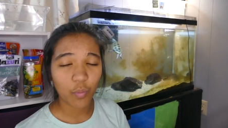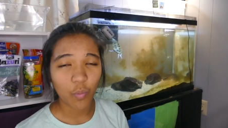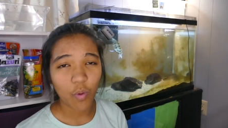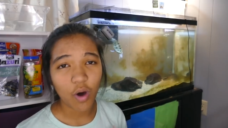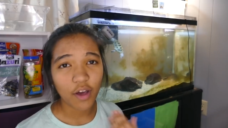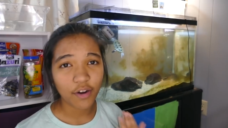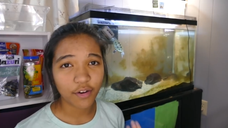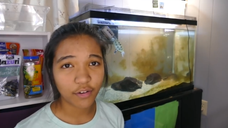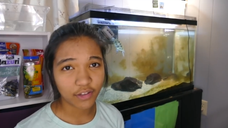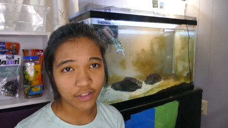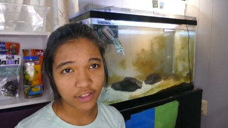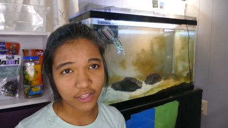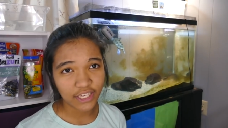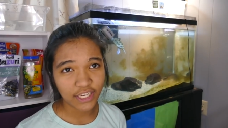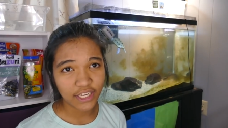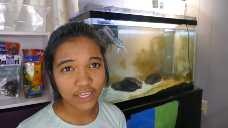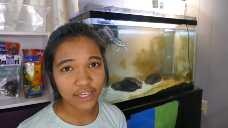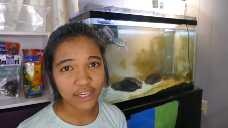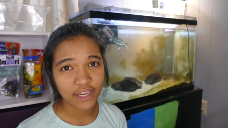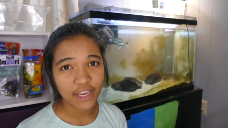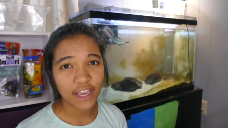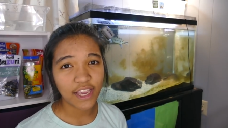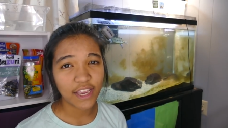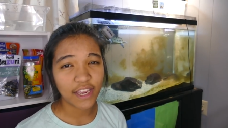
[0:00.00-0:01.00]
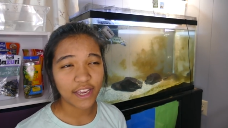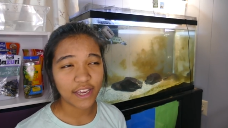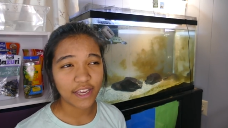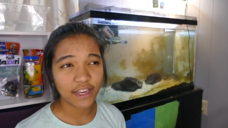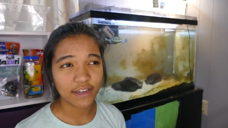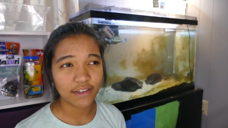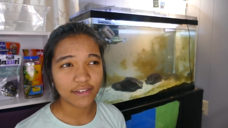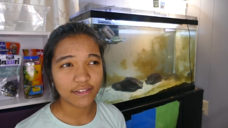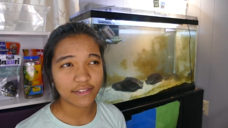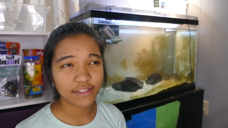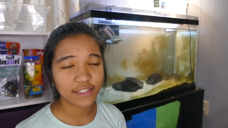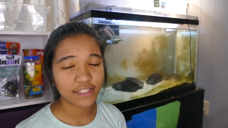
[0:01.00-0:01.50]
the water clean
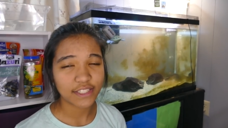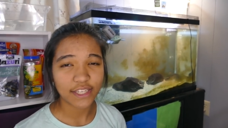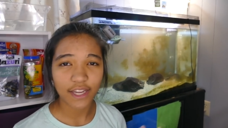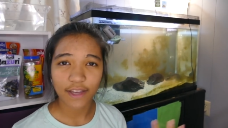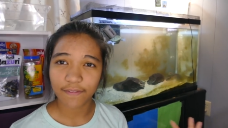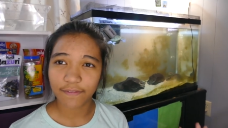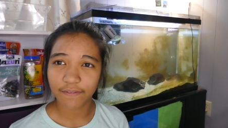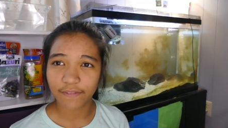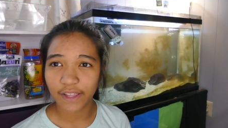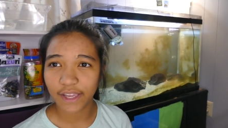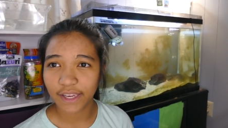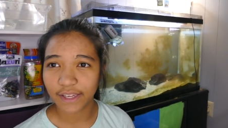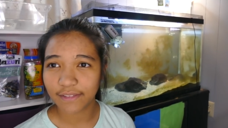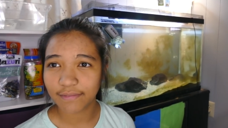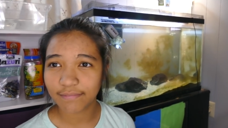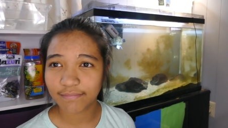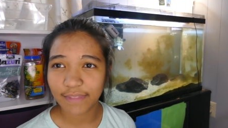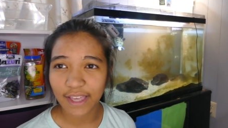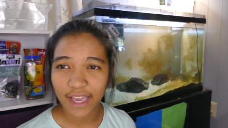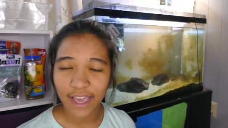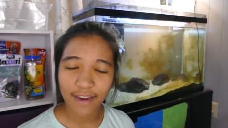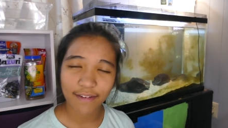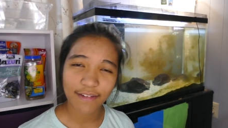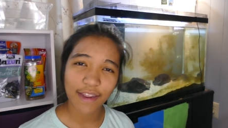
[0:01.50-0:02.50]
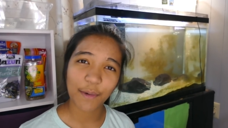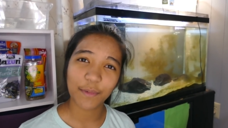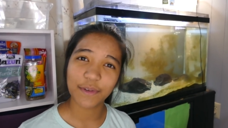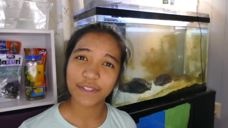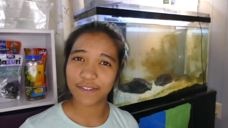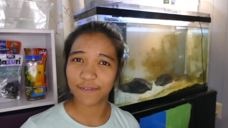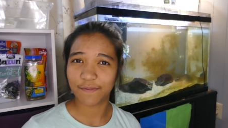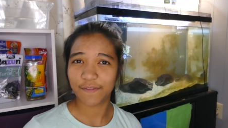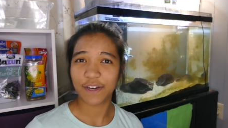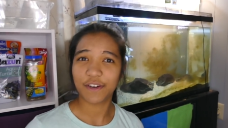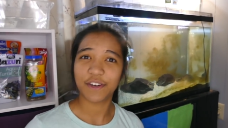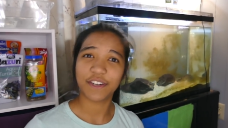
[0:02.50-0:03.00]
and stuff like that. That was
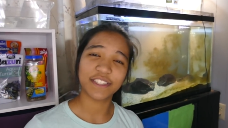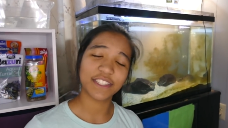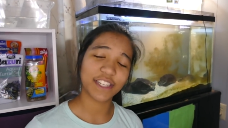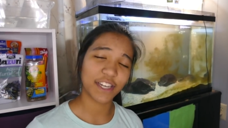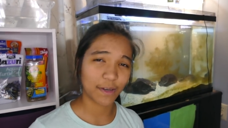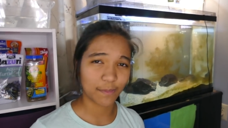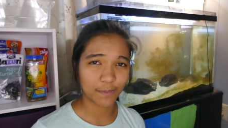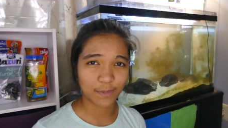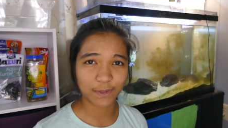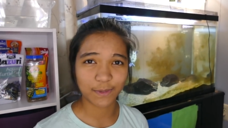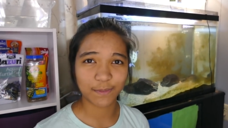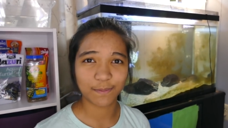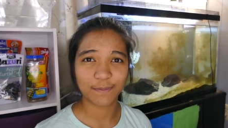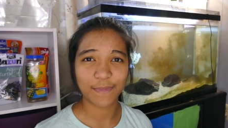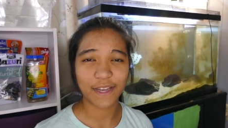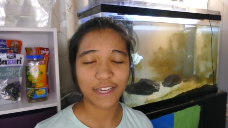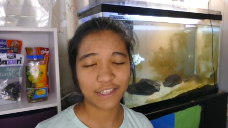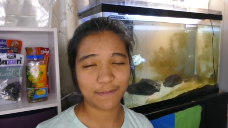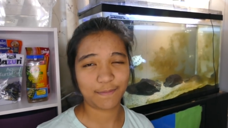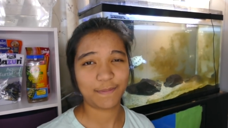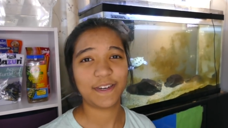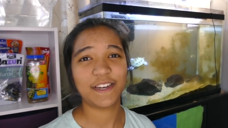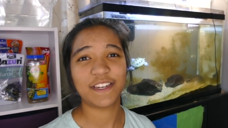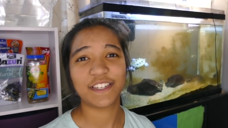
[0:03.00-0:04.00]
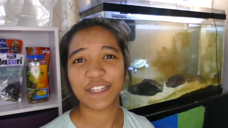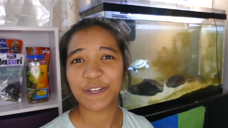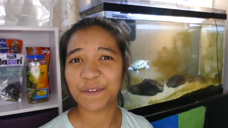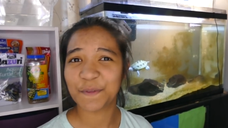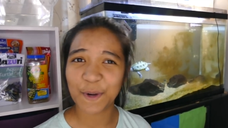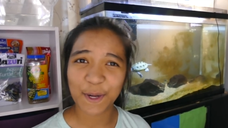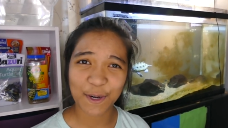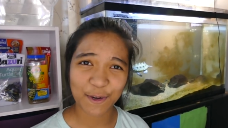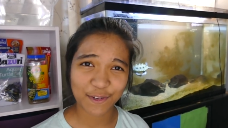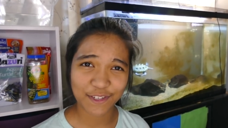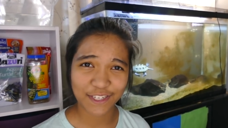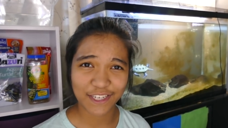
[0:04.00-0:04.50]
a very terrible explanation of
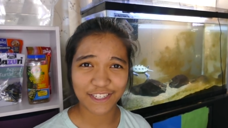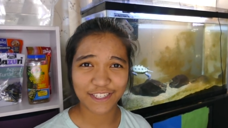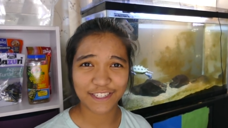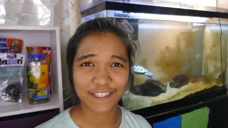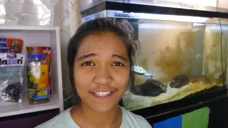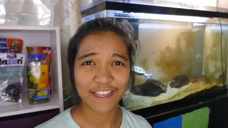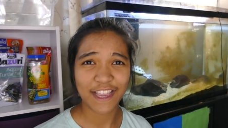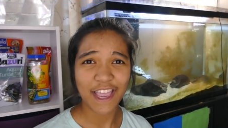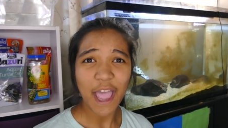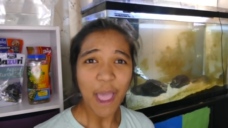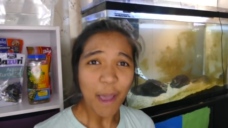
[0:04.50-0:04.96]
water changes.